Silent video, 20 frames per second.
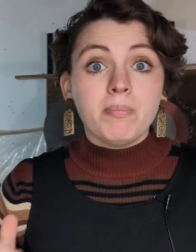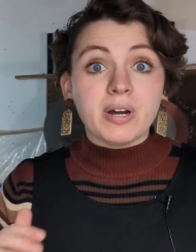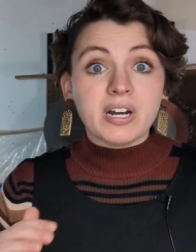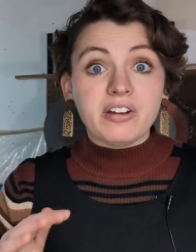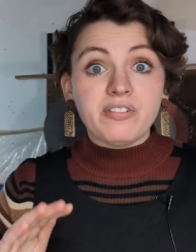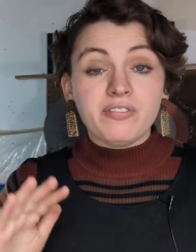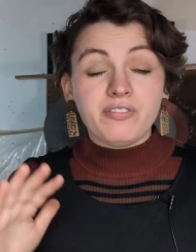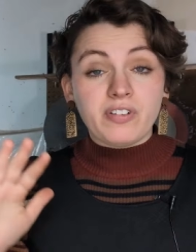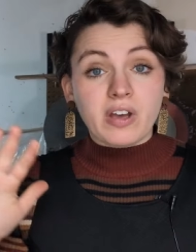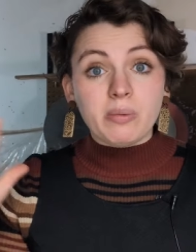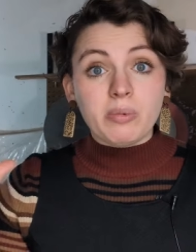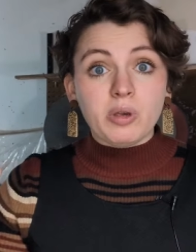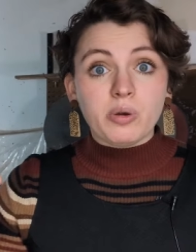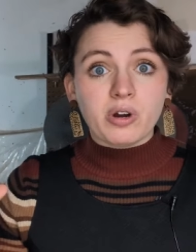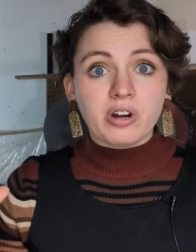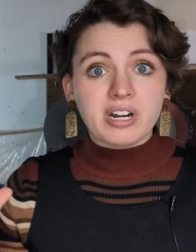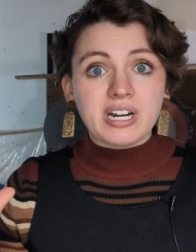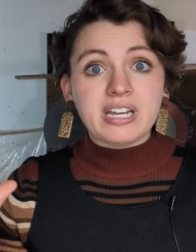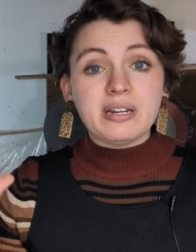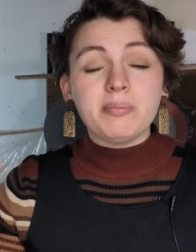But in
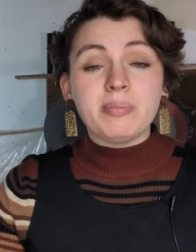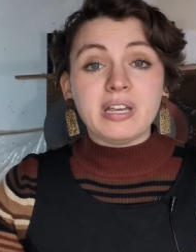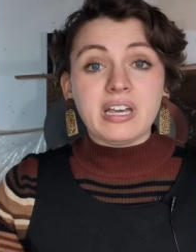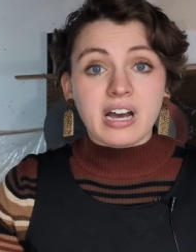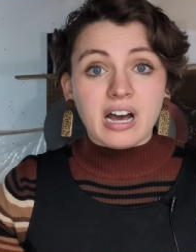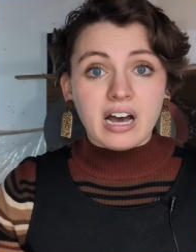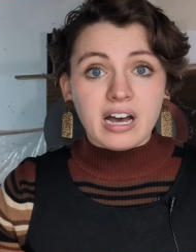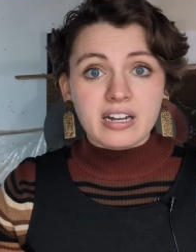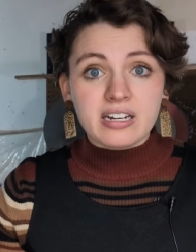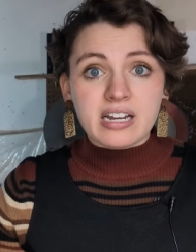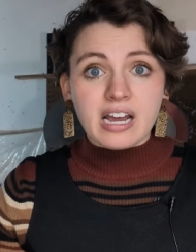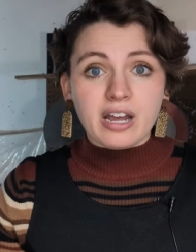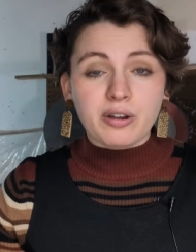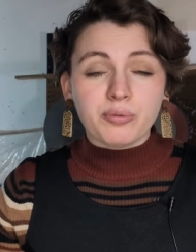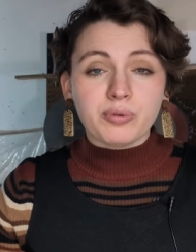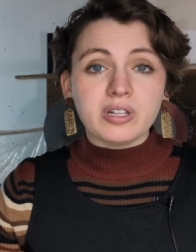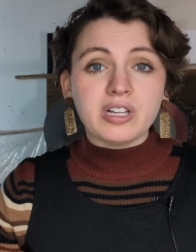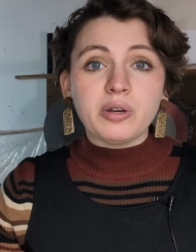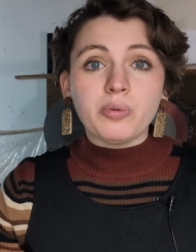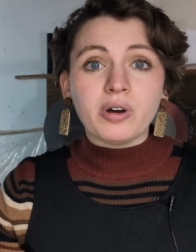February and beyond, I
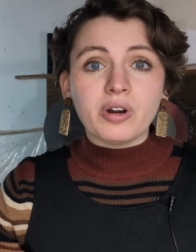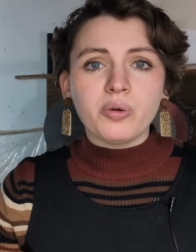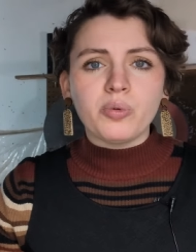really want